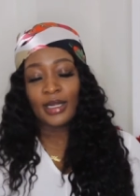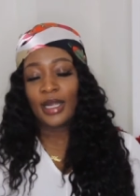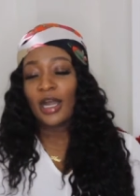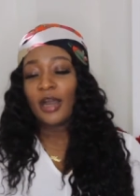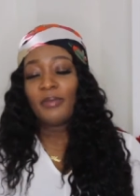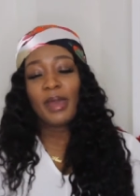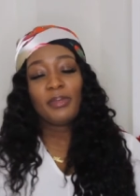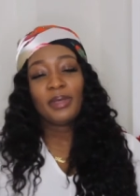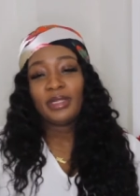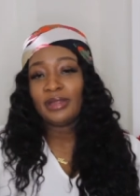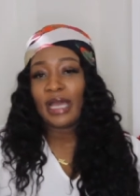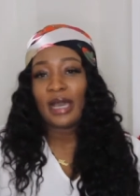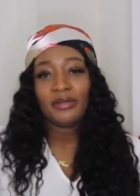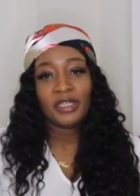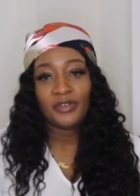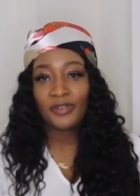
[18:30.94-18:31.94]
girl, maybe
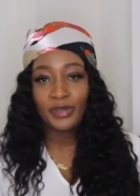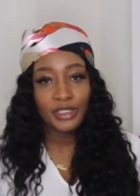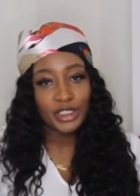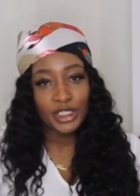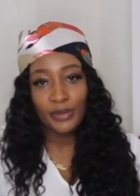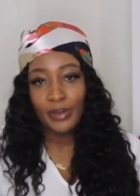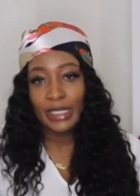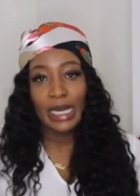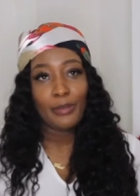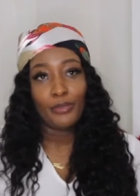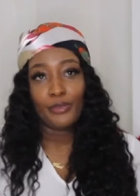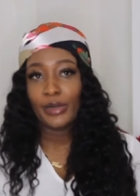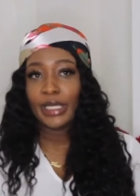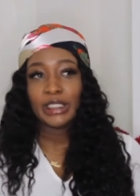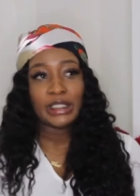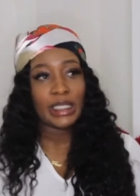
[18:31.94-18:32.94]
down the future when I'm
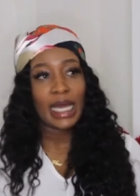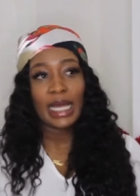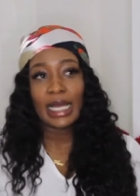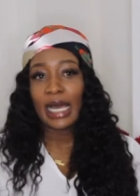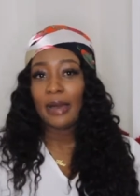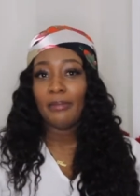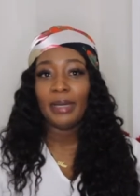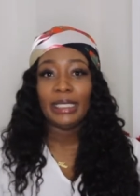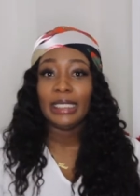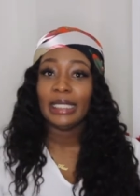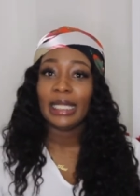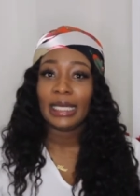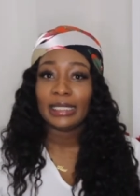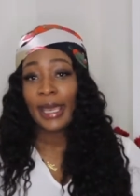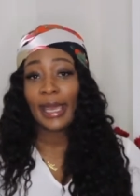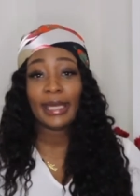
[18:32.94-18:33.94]
rich and I got money
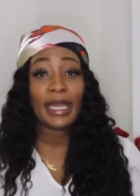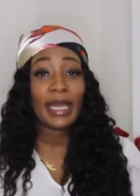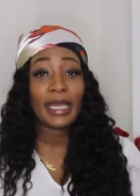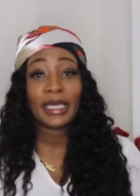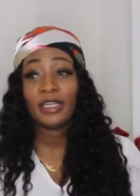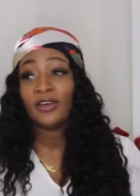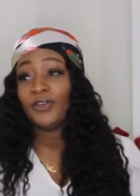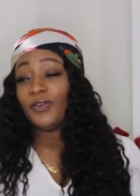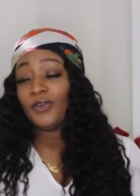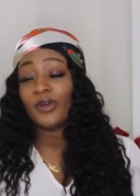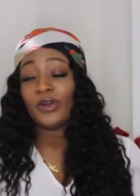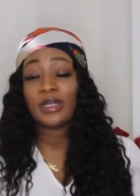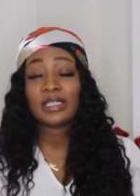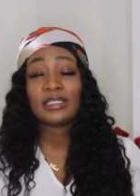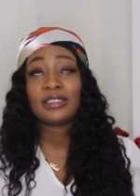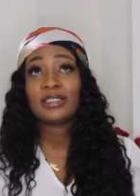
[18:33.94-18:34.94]
like that and I can
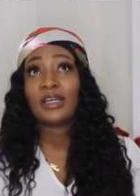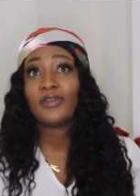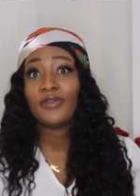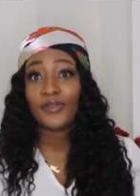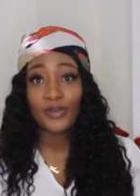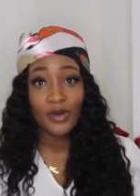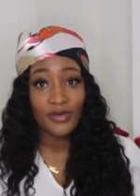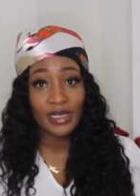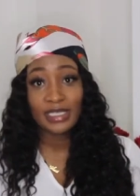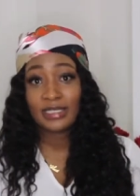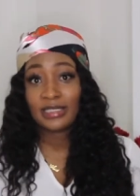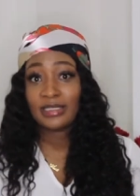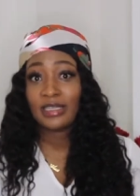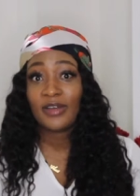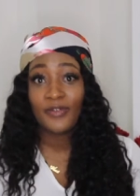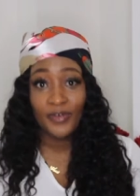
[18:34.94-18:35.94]
afford several and
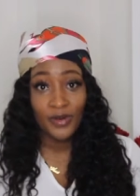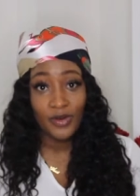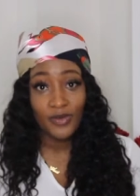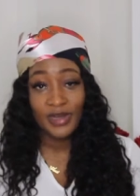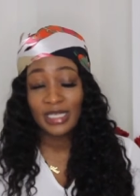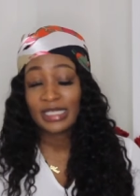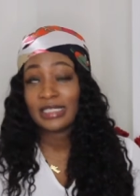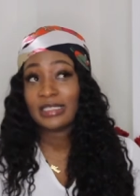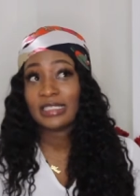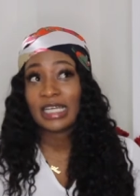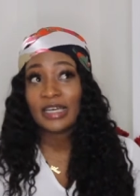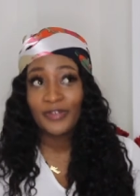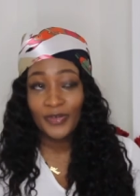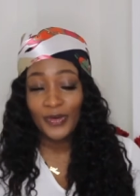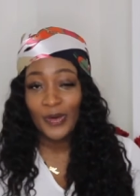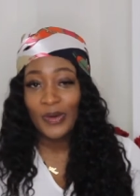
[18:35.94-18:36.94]
several and
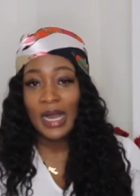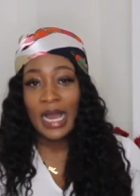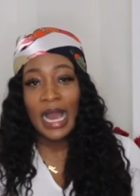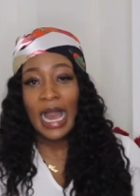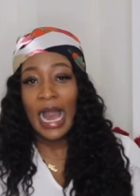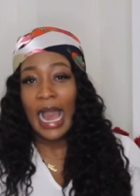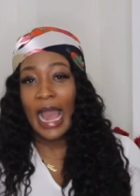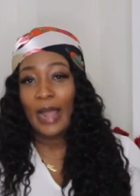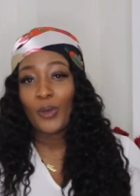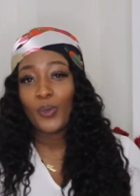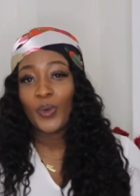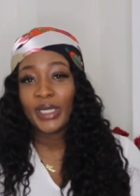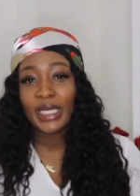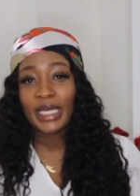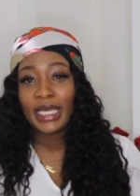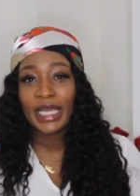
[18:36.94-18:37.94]
several, I
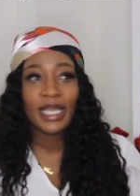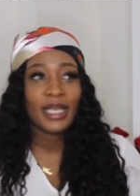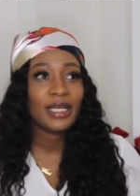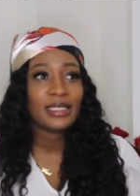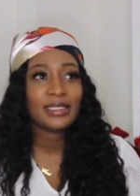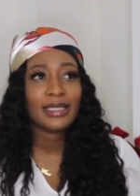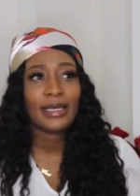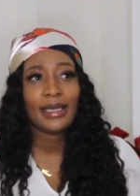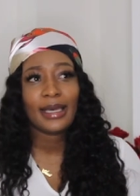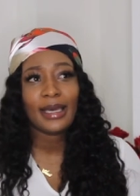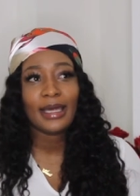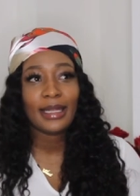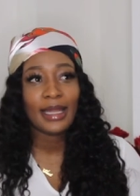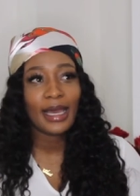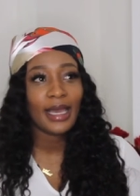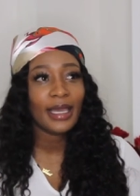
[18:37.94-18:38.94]
wouldn't care to
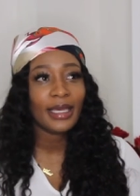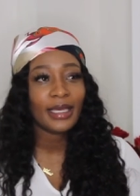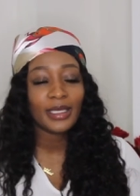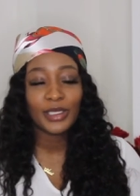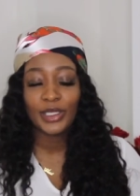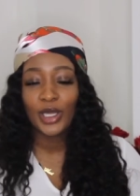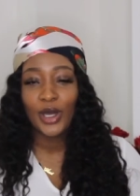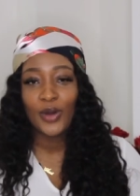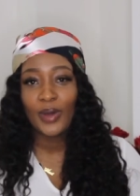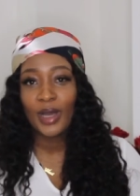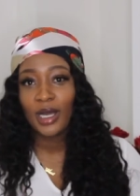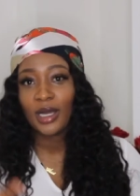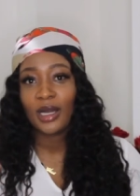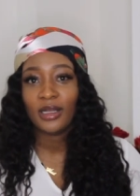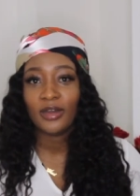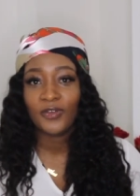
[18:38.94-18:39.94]
get like, you know,
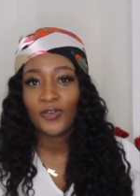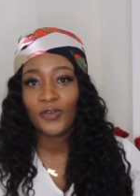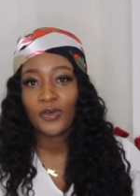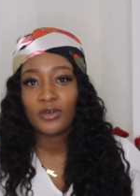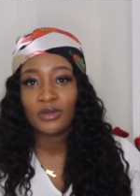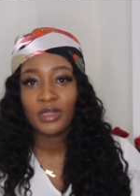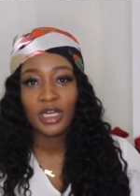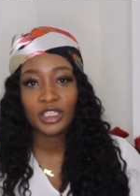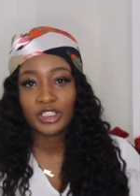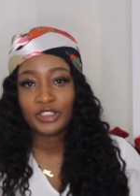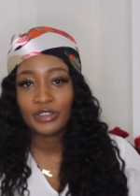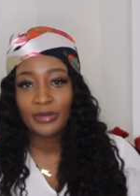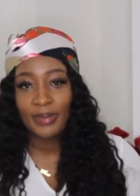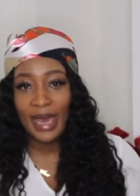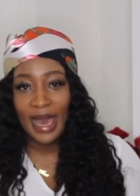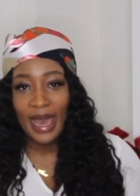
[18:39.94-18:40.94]
a colorful
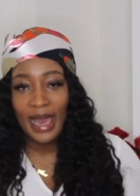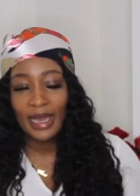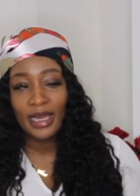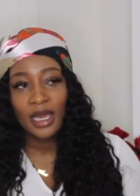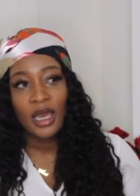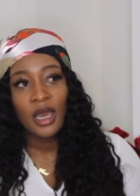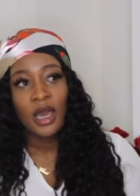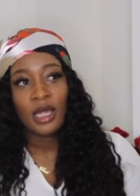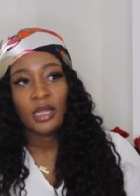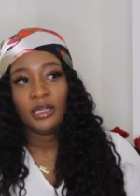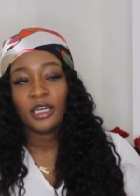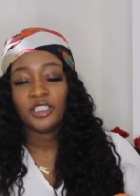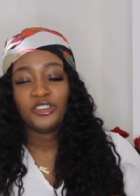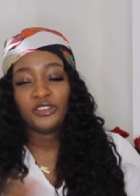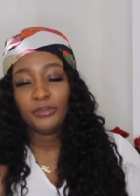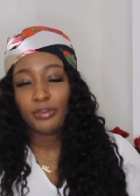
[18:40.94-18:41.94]
luxury bag,
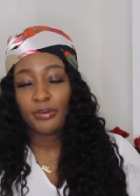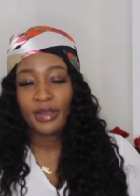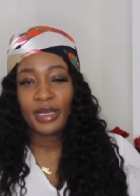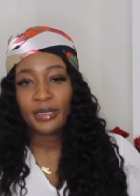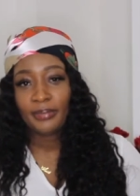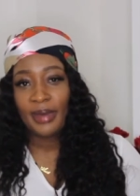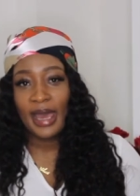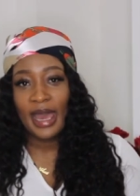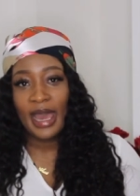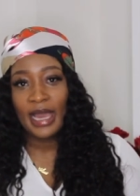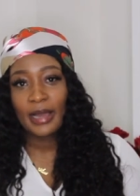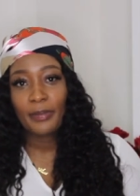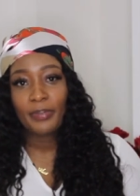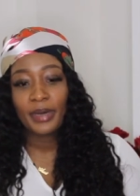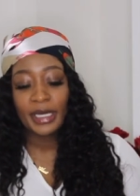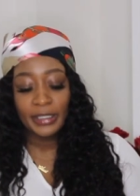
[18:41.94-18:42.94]
luxury brand
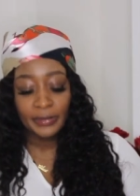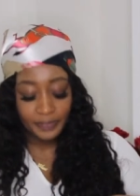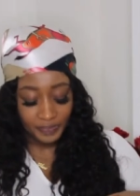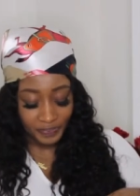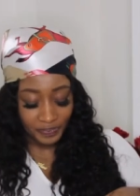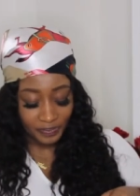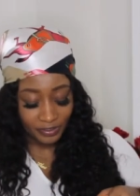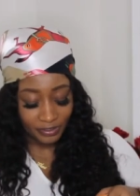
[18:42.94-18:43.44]
bag, but